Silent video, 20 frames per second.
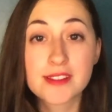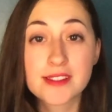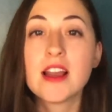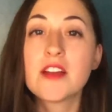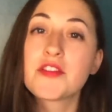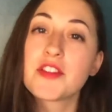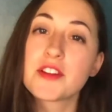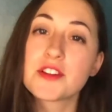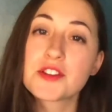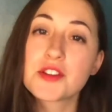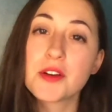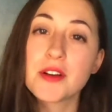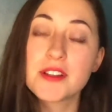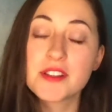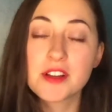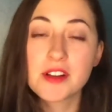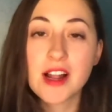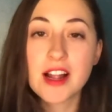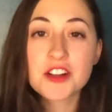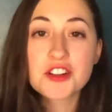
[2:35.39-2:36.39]
If there's toys
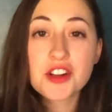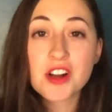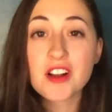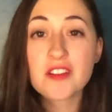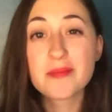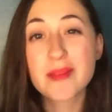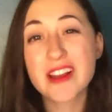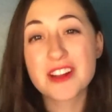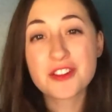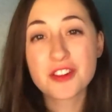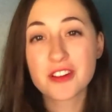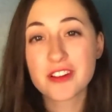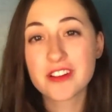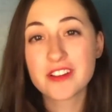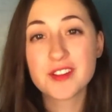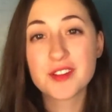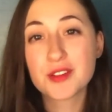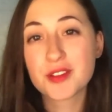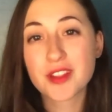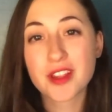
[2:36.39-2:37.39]
you're not sure of, make sure to
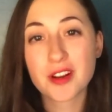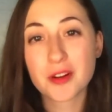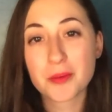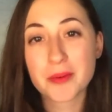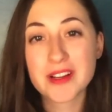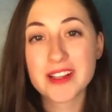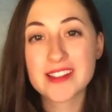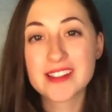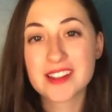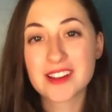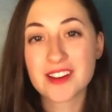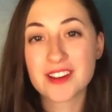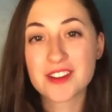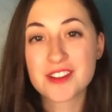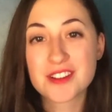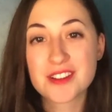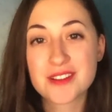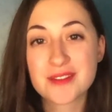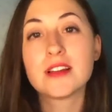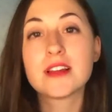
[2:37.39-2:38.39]
do a little research.